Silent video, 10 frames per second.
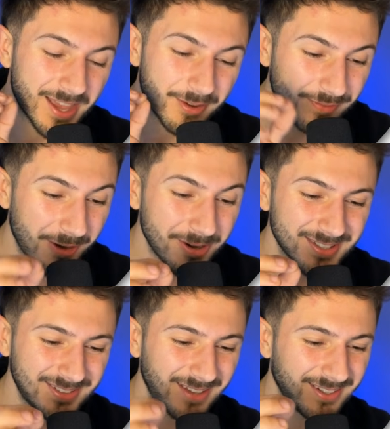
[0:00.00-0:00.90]
Very
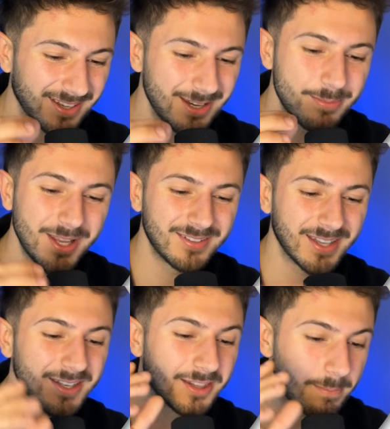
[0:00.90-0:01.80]
aesthetically pleasing.
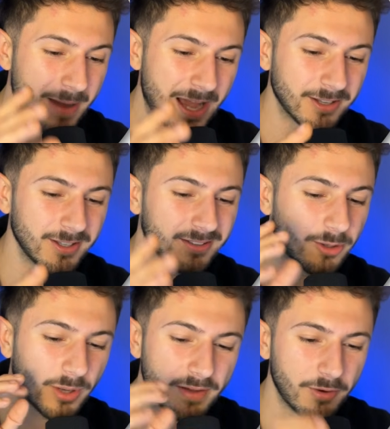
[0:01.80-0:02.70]
The banner, it's got
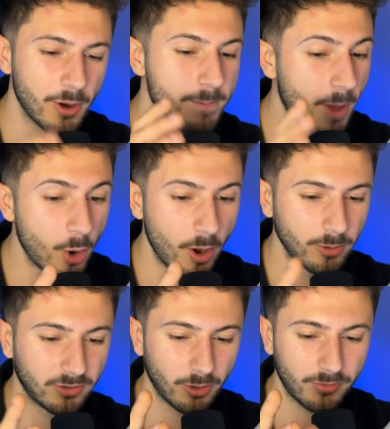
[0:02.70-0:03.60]
that very boho
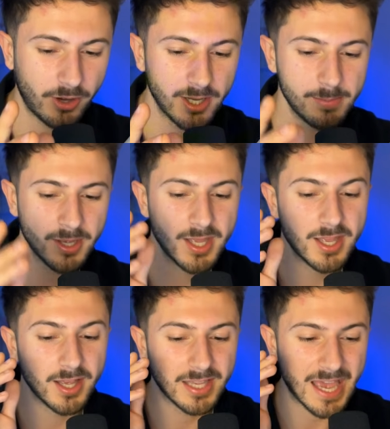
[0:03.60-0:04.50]
sort of vibe.
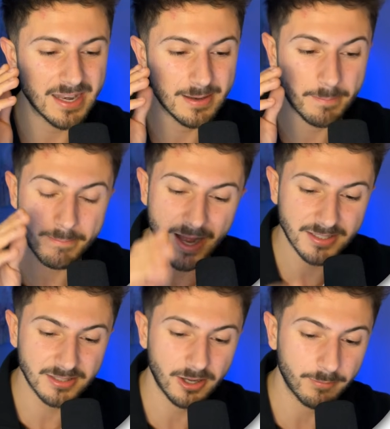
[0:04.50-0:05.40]
Again, matches
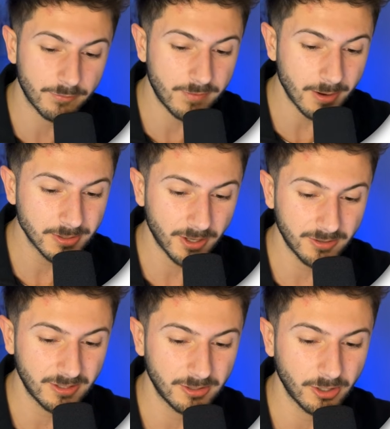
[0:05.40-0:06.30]
up very nicely
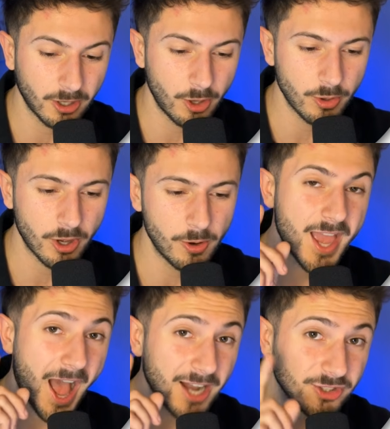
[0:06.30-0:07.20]
to the logo.
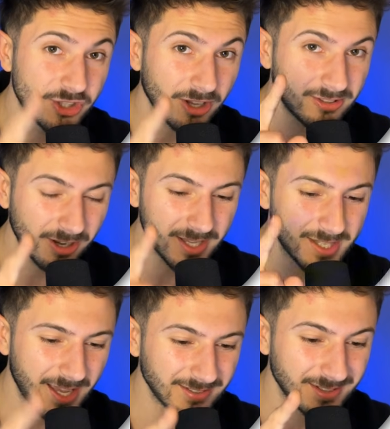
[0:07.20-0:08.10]
And just like
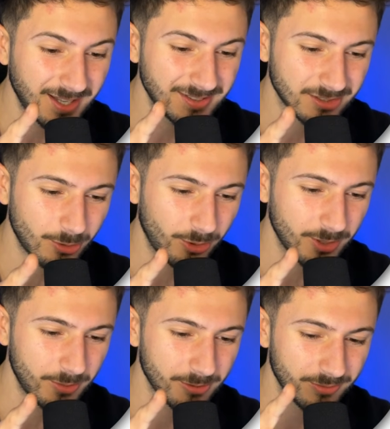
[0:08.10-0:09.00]
yesterday's store that we
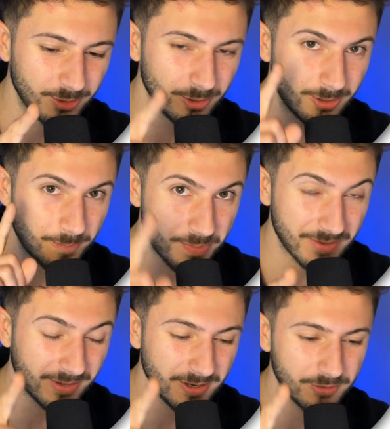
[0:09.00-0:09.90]
reviewed, if
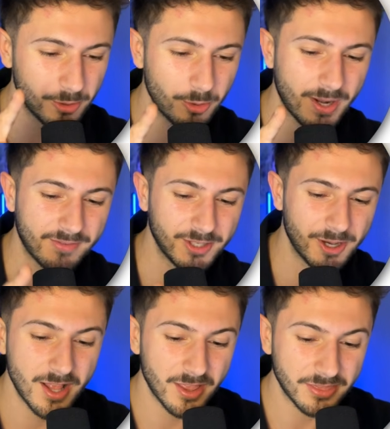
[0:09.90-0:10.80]
any of you caught that
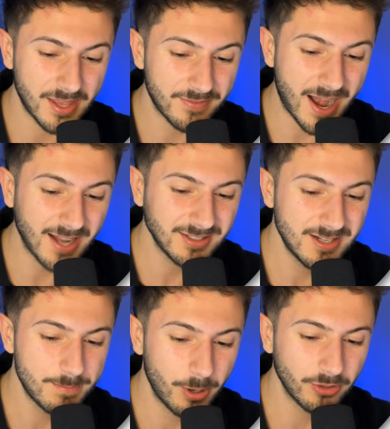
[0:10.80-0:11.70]
video, they've actually
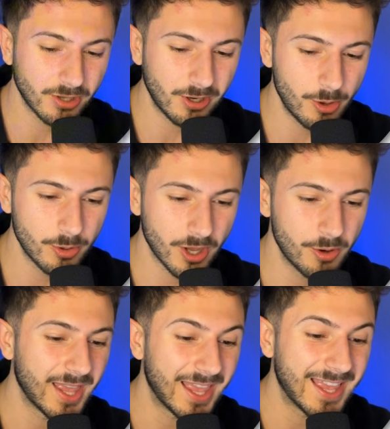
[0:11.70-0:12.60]
put the logo
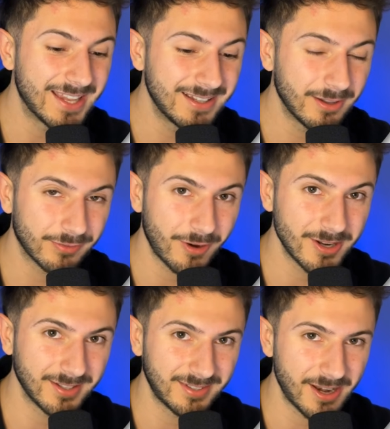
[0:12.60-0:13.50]
in the front and
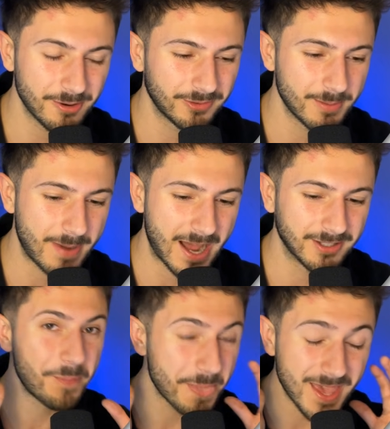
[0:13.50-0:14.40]
center of the
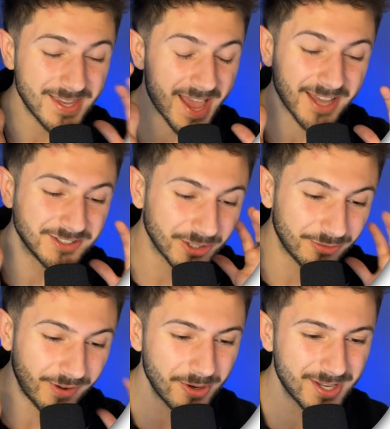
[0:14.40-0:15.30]
banner. It's just
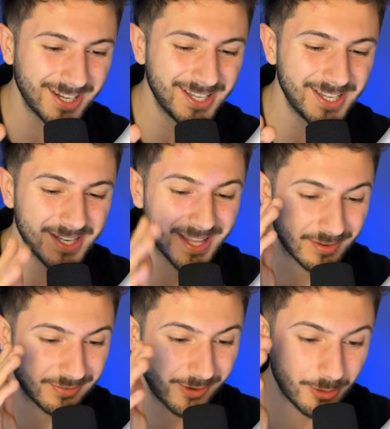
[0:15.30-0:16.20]
very clean. It
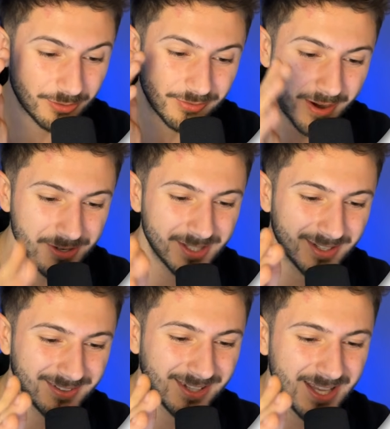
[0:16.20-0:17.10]
flows very
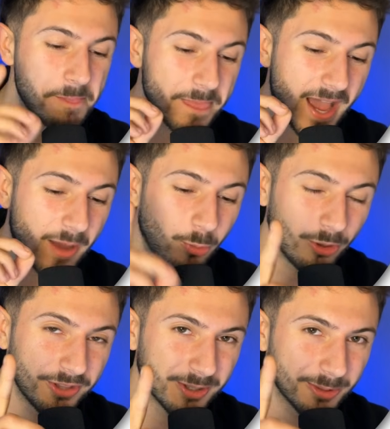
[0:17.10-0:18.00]
nicely. And one
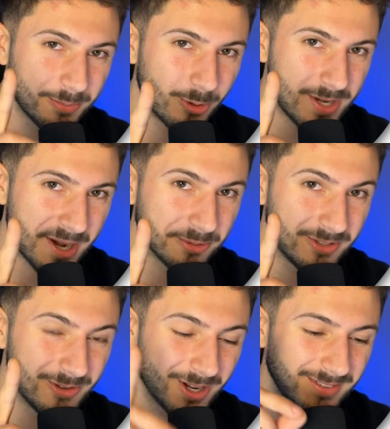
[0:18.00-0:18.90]
thing I want to point out to you
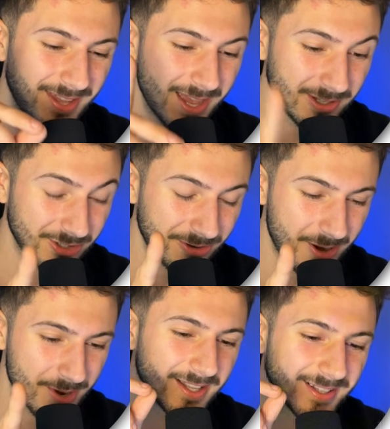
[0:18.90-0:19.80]
guys here straight
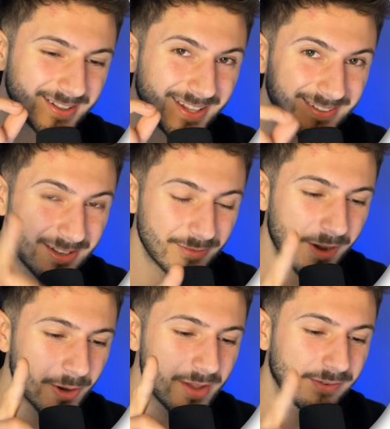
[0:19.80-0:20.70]
away, this is a
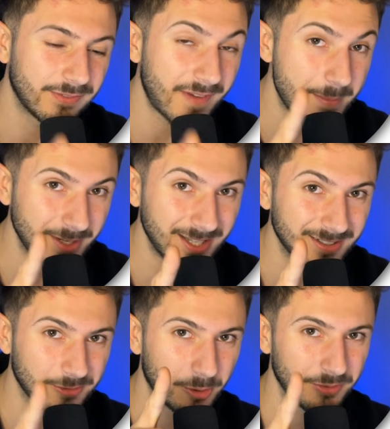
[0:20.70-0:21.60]
very feminine
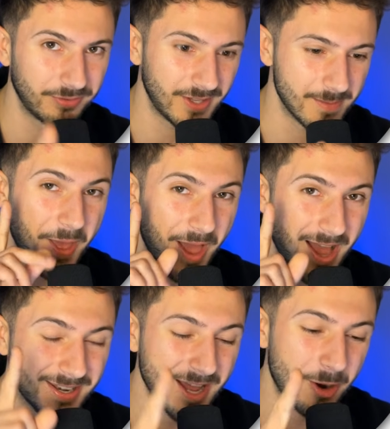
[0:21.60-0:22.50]
sort of theme. And
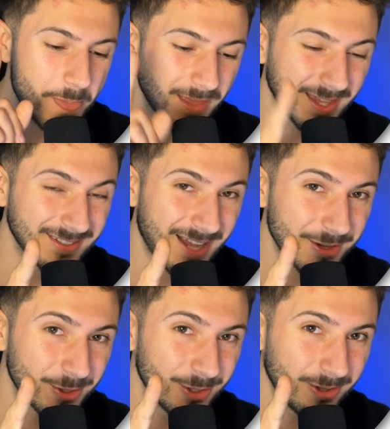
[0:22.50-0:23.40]
now, is that
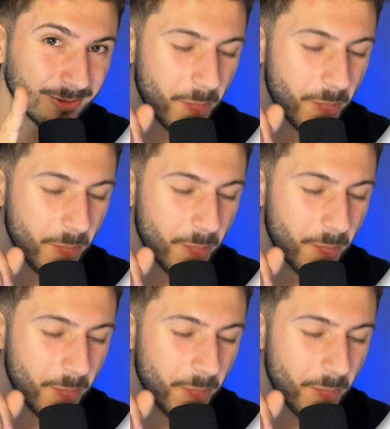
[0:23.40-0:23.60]
good?